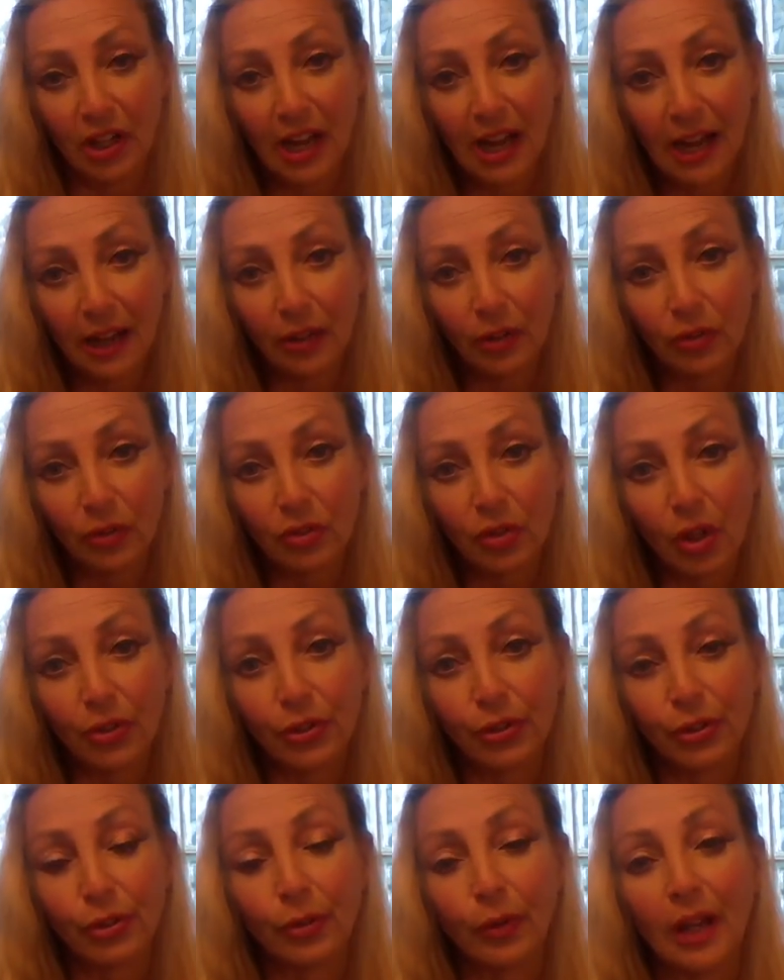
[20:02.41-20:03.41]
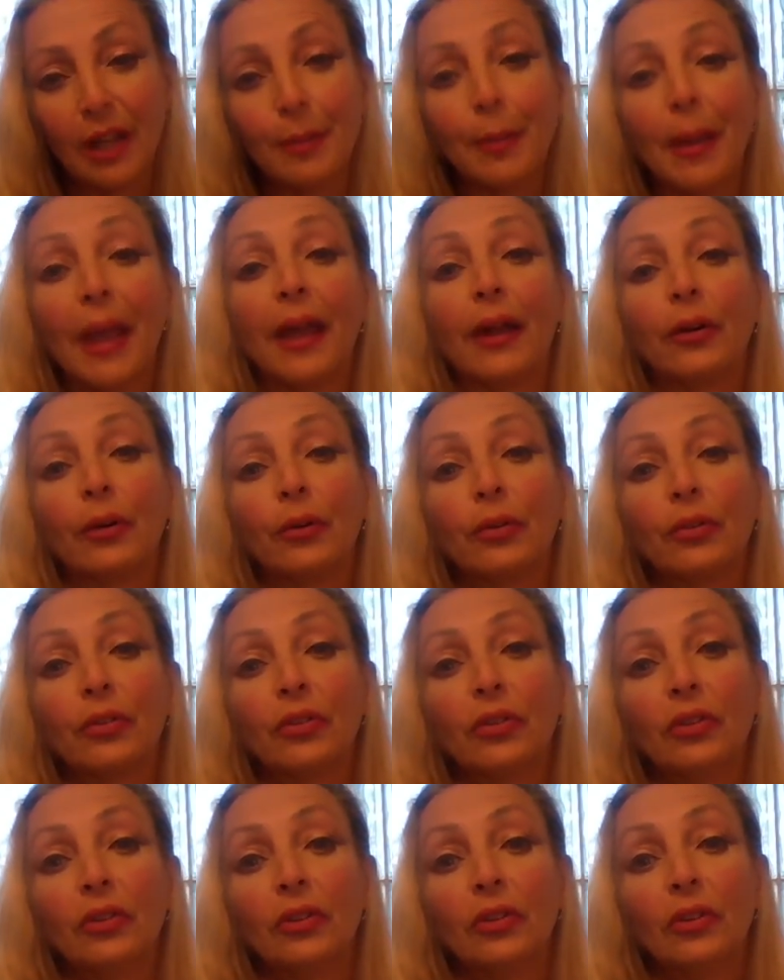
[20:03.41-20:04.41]
that handles all your gray
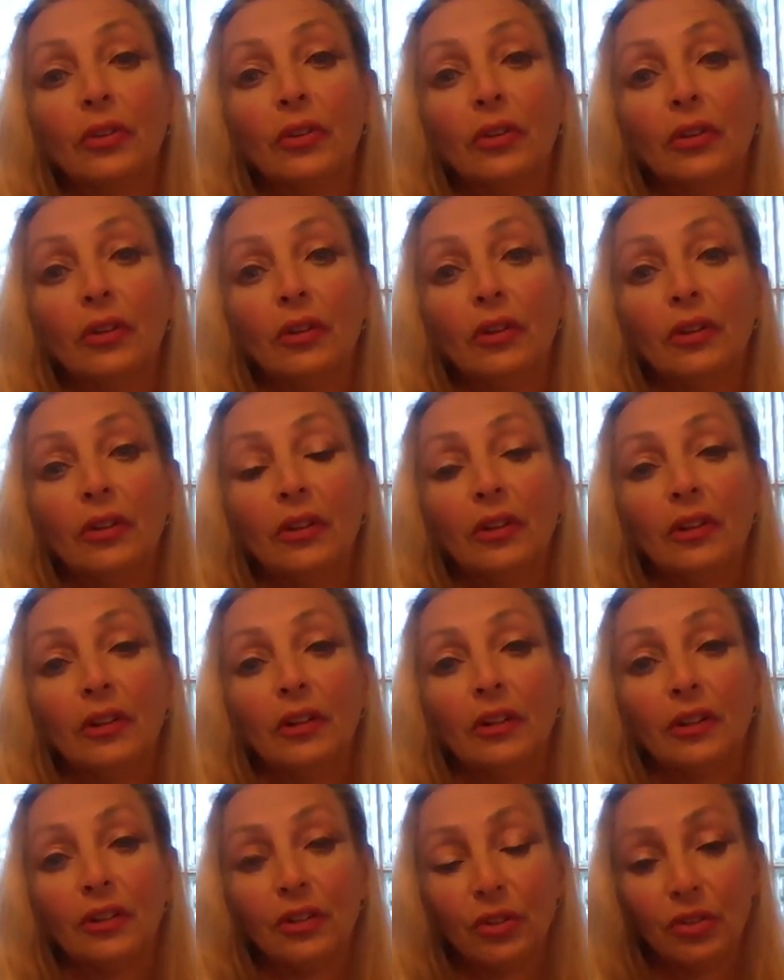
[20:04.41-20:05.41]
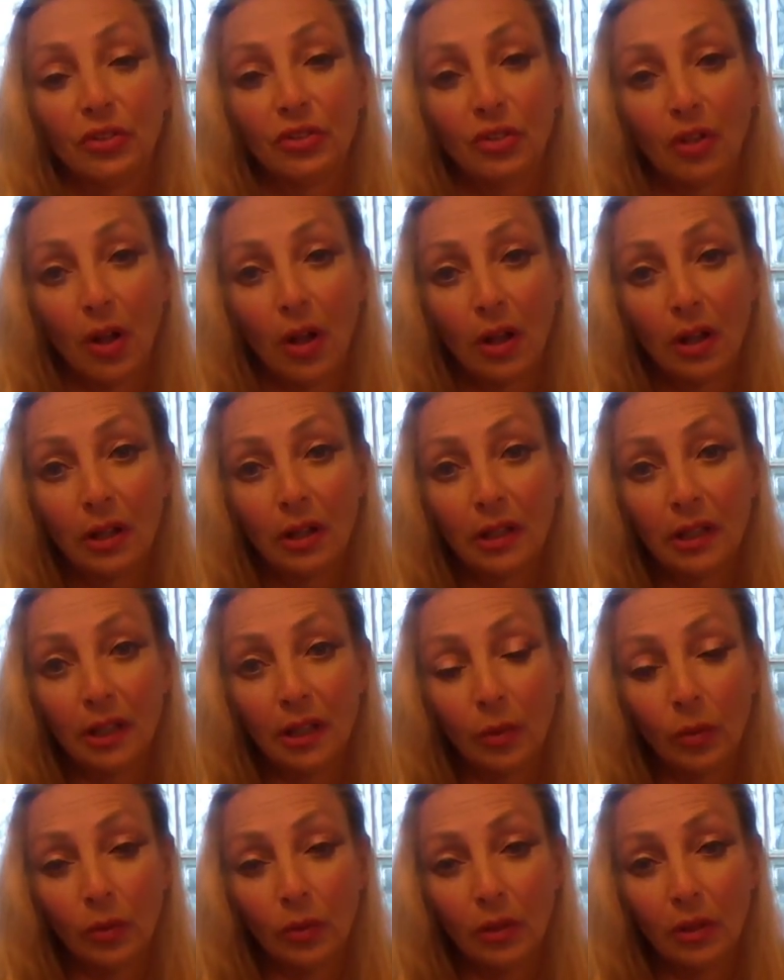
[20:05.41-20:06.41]
matters? And you saw
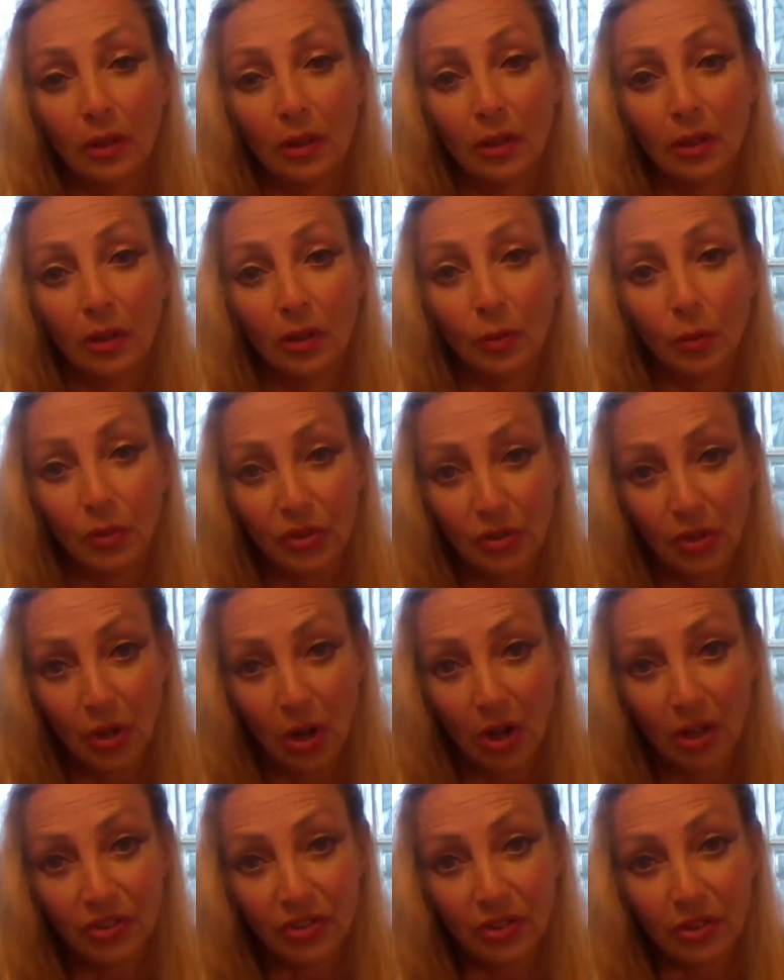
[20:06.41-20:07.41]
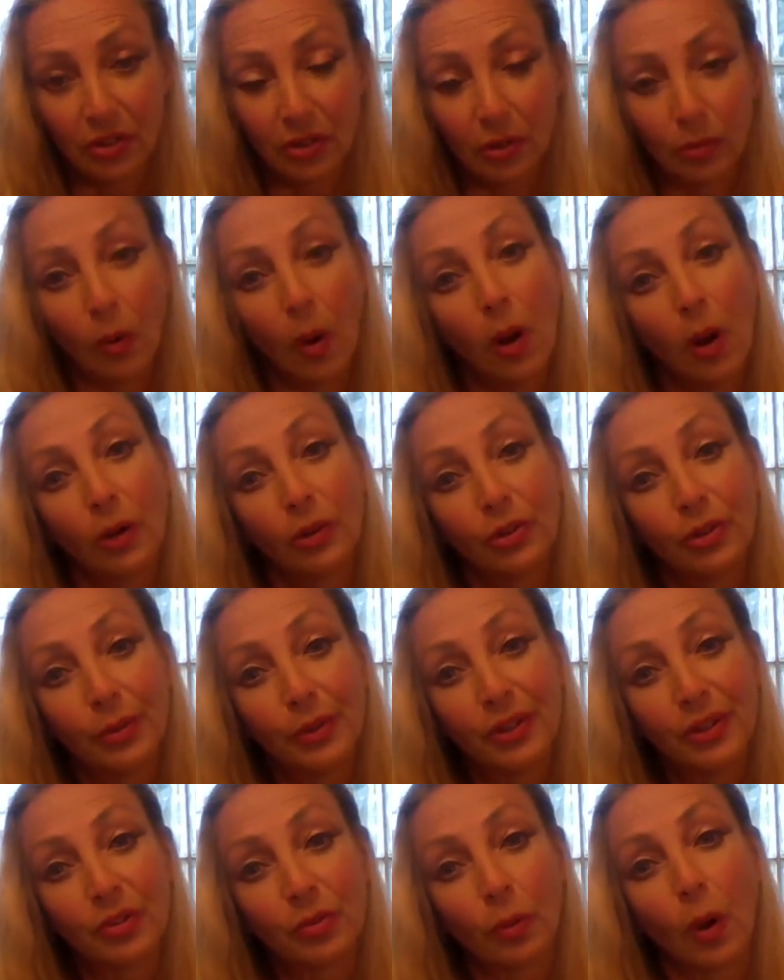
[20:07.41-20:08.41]
in Wisconsin, the
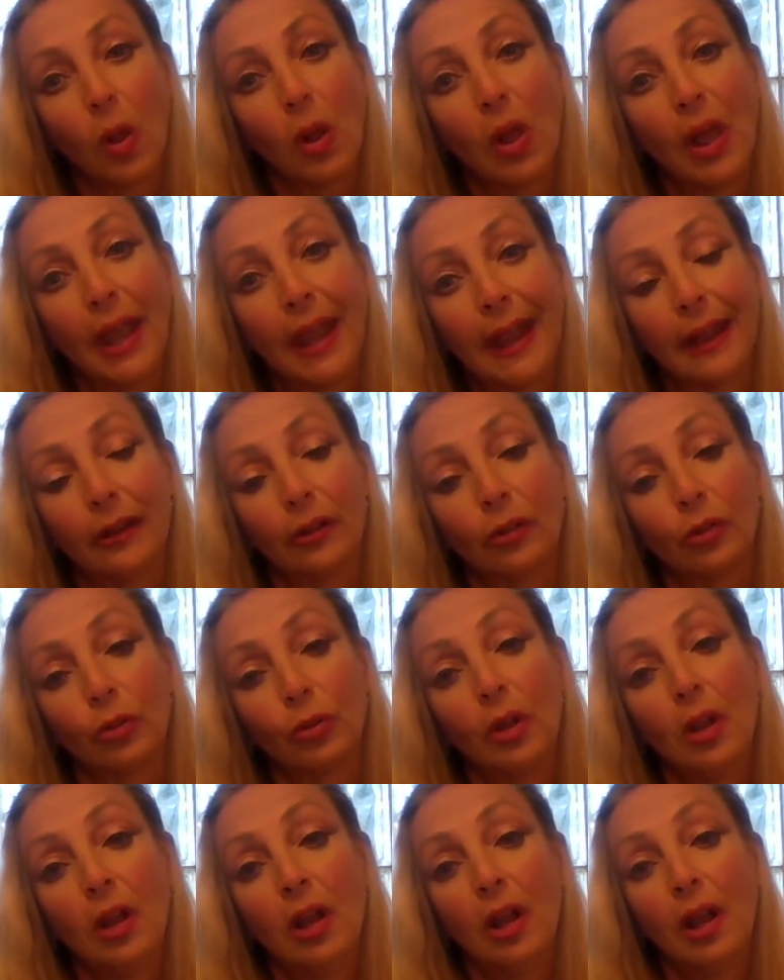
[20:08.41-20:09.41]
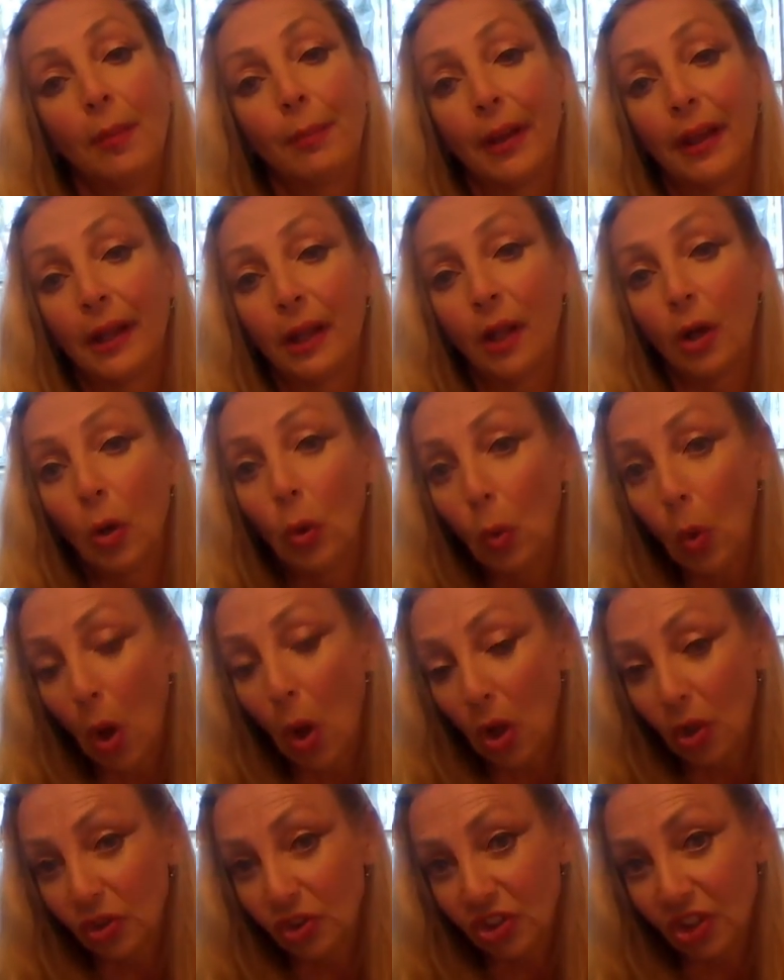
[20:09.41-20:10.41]
wrongdoings were all handled by
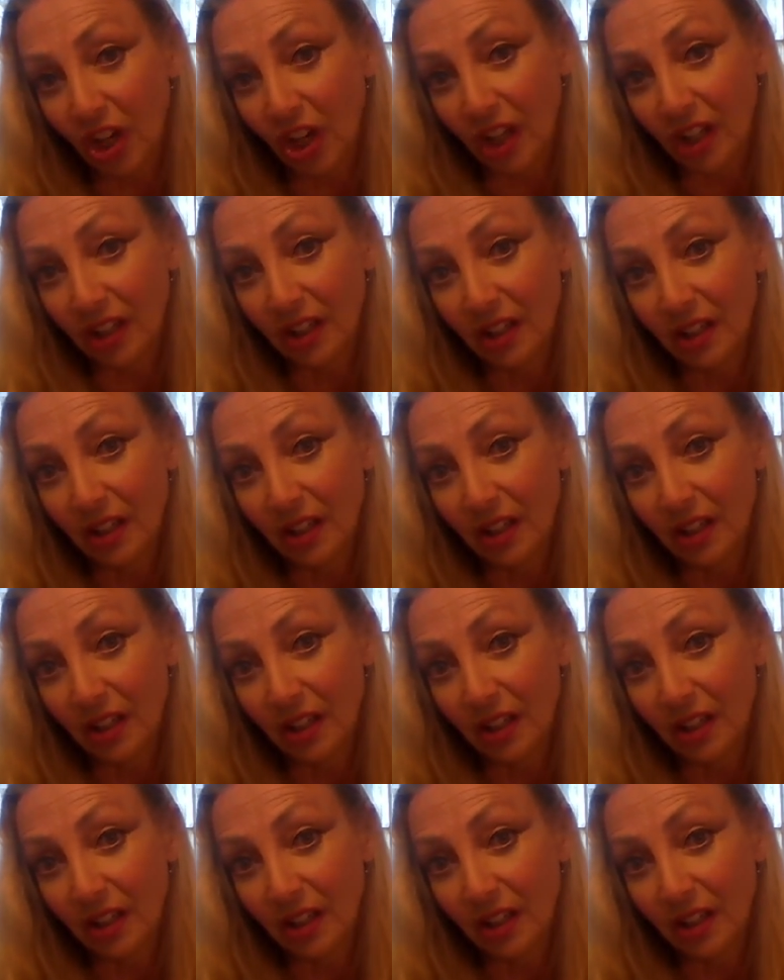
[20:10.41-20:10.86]
Kowalczyk,